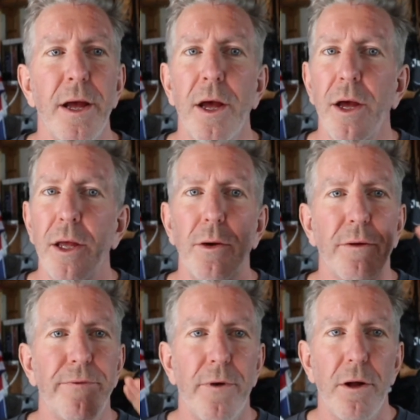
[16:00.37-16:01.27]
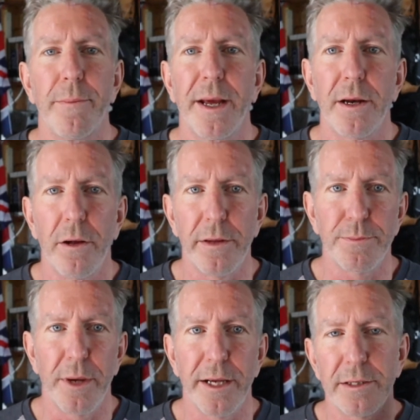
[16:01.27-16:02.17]
You can follow me in all these
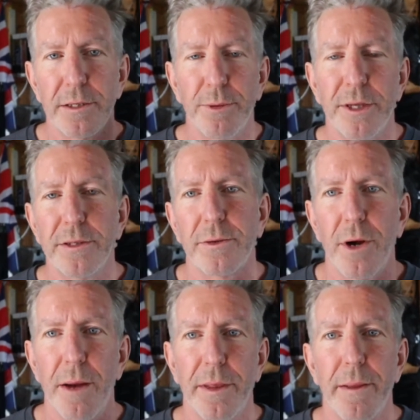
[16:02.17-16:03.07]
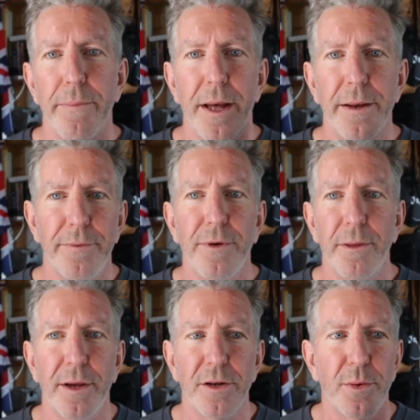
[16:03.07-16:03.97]
places. Please subscribe, hit the button. Follow me
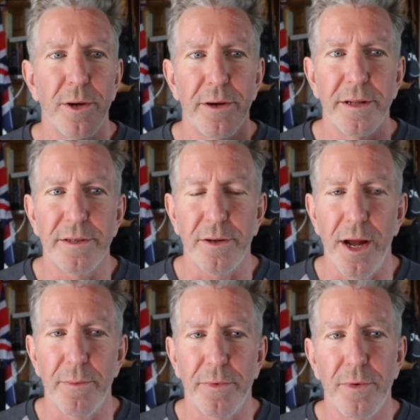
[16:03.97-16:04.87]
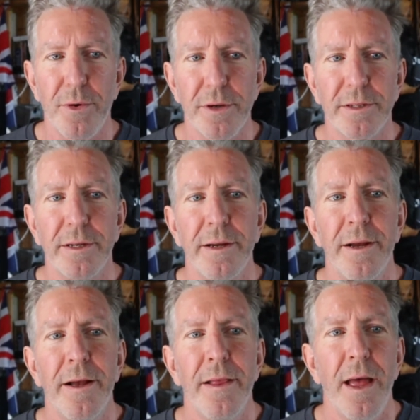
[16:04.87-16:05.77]
on Twitter and Instagram, of course.
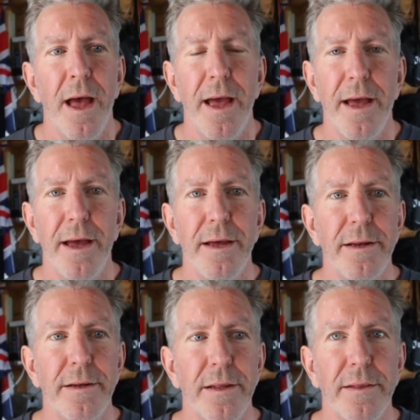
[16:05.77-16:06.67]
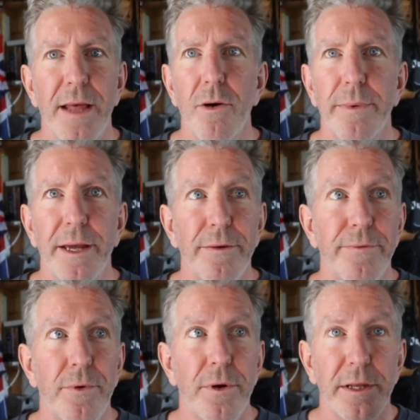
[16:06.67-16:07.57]
And that will be it
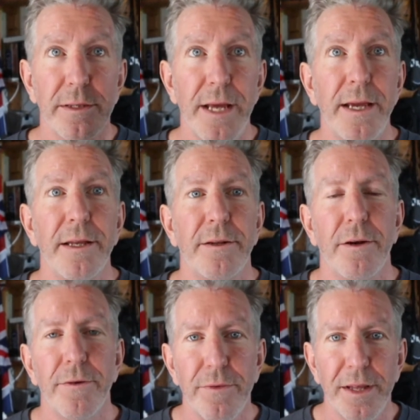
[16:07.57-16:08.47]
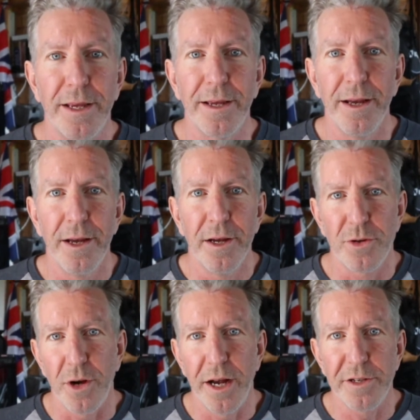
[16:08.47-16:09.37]
for the second of the
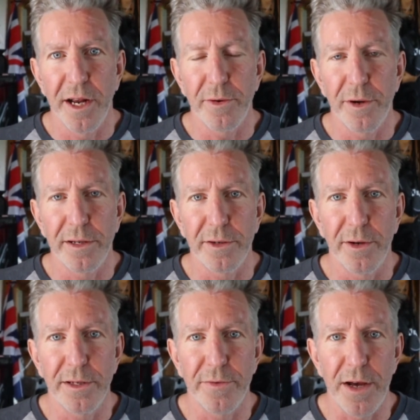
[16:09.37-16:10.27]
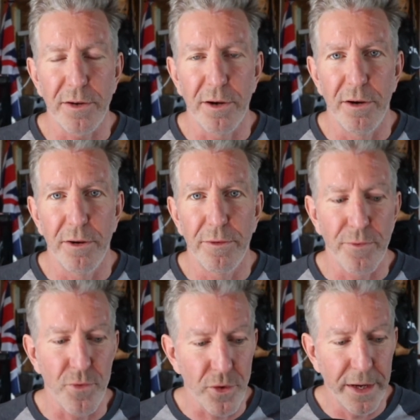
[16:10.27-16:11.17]
Dry January series of
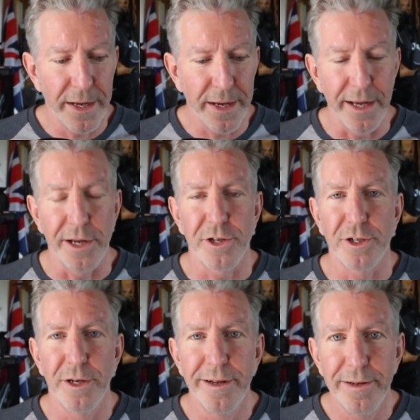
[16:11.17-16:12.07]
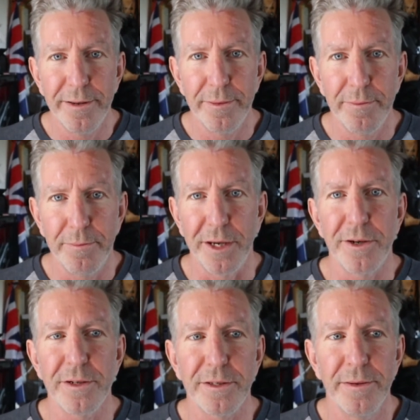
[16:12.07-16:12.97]
alcohol-free-ish
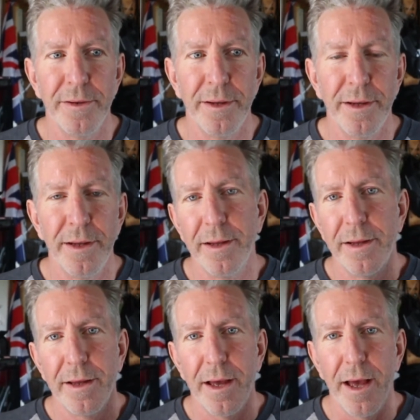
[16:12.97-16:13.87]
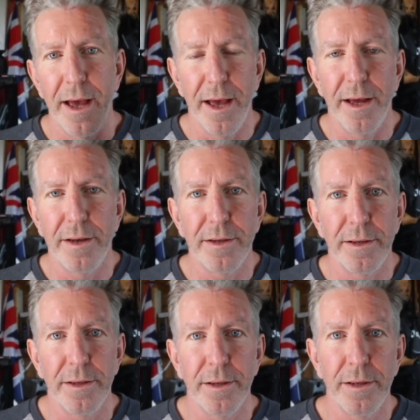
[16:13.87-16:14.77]
beers. And
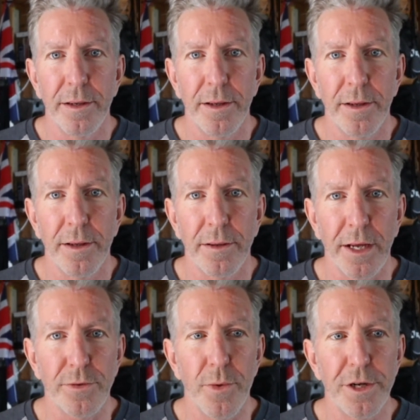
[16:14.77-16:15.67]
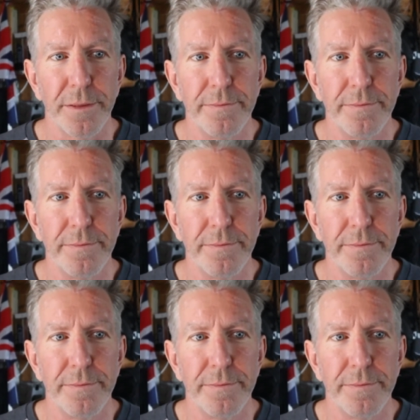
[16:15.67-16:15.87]
thanks for watching.